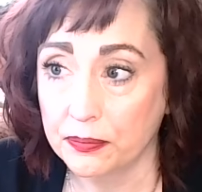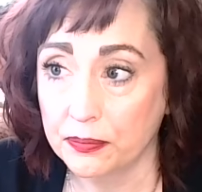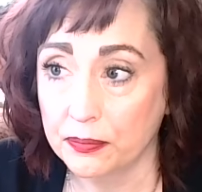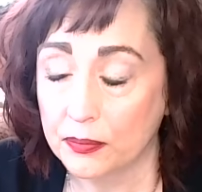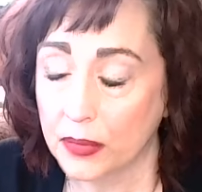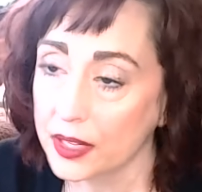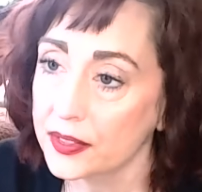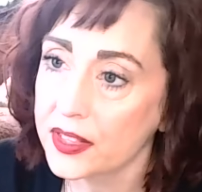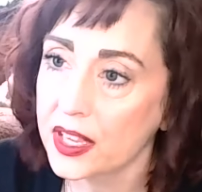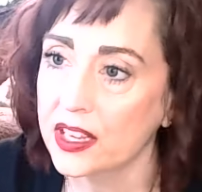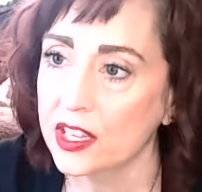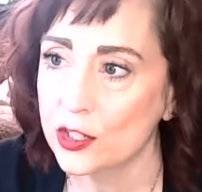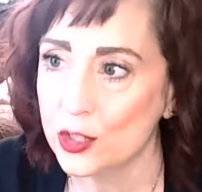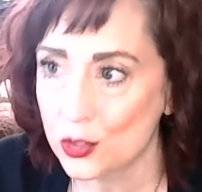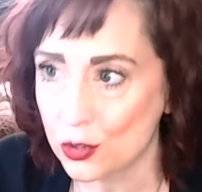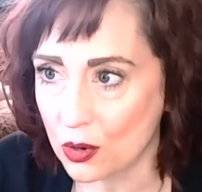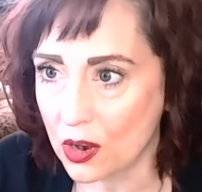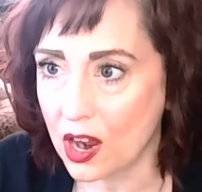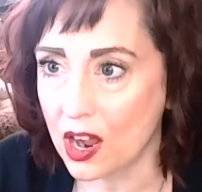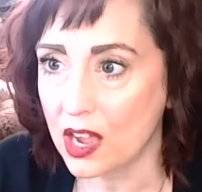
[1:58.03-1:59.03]
But they can
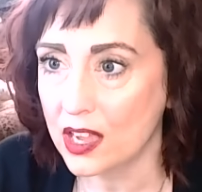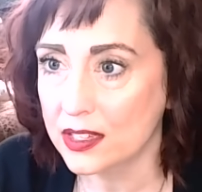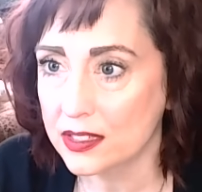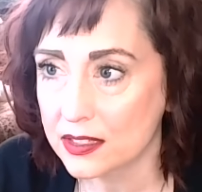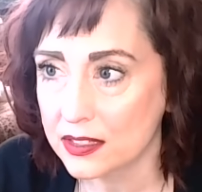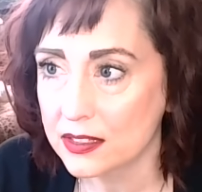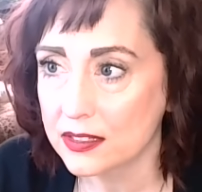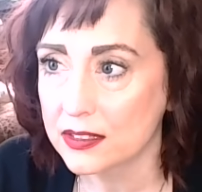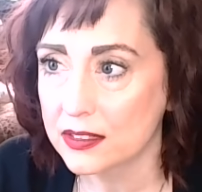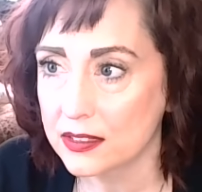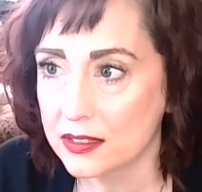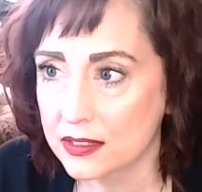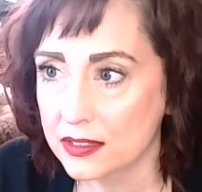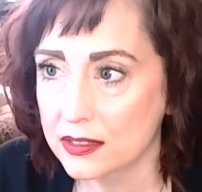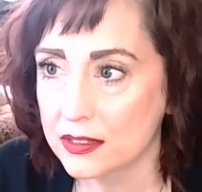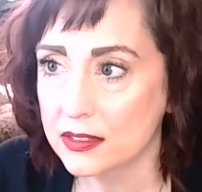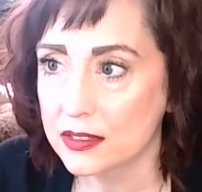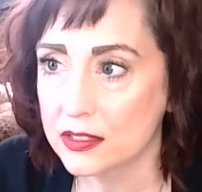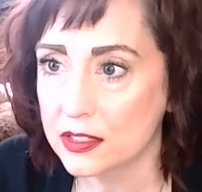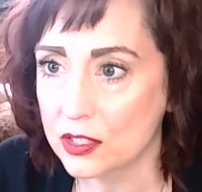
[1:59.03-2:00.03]
trot,
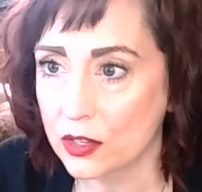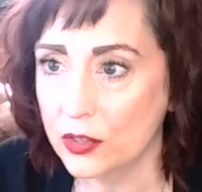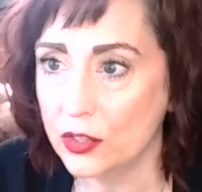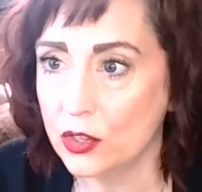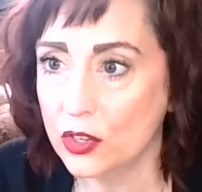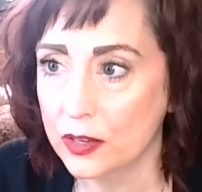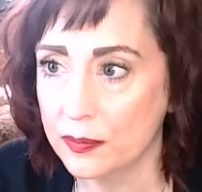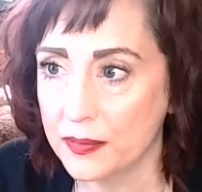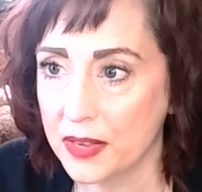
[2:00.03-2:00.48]
so you can